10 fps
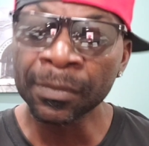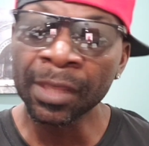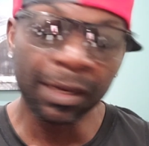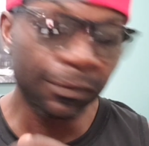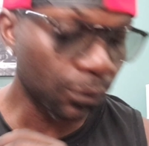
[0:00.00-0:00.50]

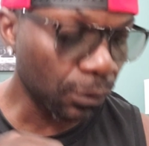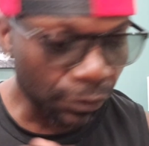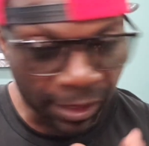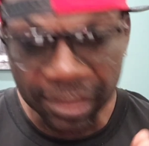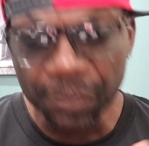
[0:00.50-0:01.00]
I've told you
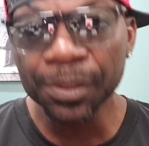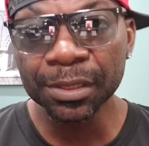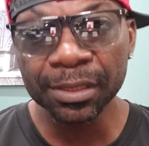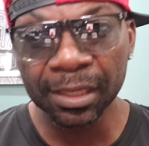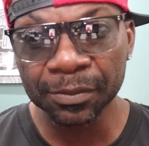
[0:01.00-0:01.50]
guys many
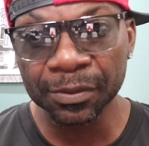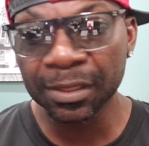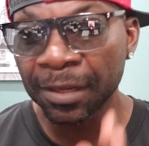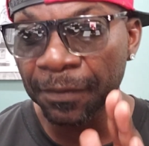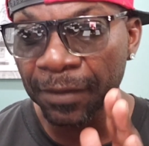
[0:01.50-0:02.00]
times,
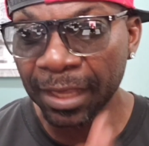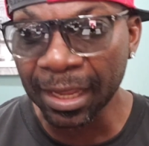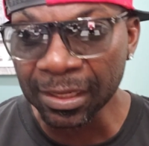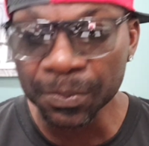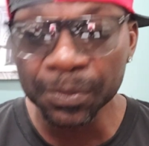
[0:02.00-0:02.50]
if
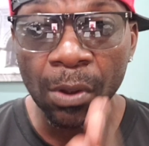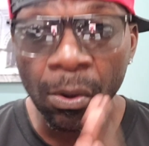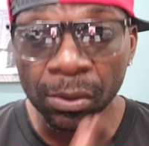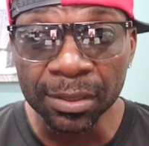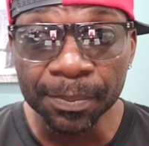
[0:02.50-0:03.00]
Kaspa
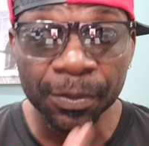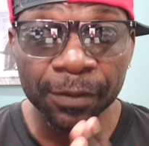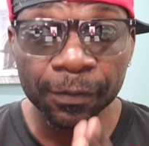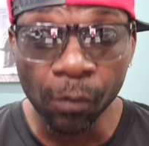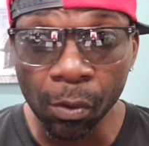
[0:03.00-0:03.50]

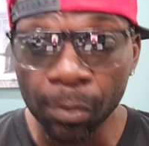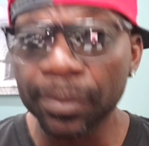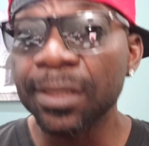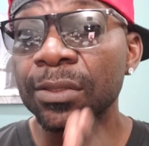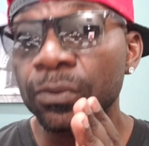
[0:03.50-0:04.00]
underperformed
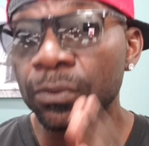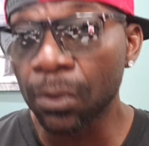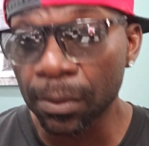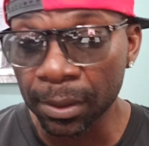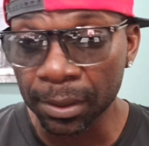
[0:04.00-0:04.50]
this
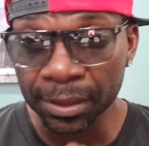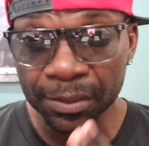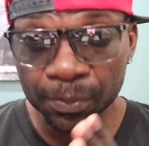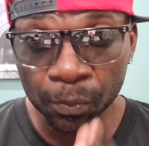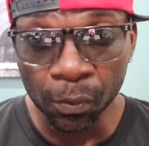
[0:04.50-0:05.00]

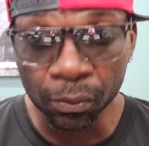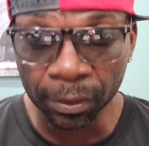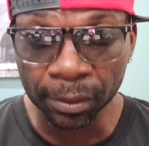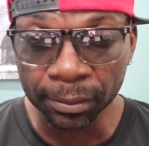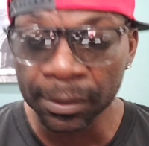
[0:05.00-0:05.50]
bull
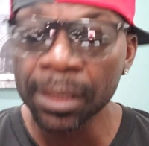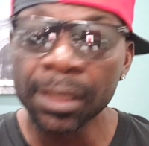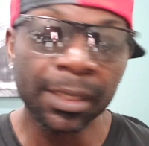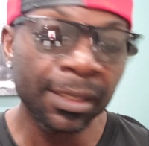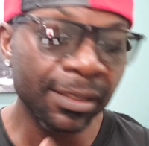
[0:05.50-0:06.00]
run,
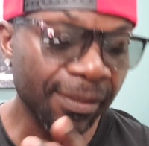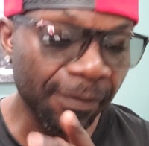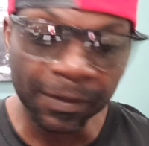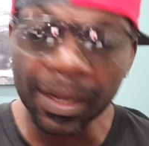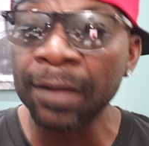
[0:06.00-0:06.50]
it's a
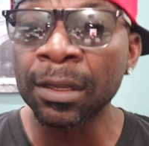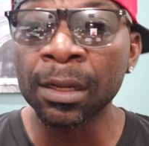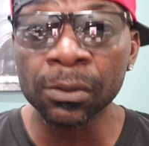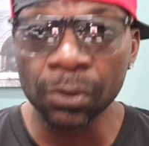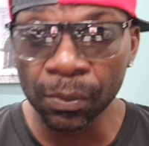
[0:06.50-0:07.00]

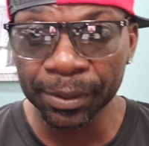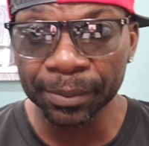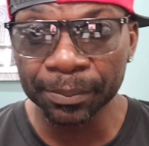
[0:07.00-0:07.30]
$5 coin.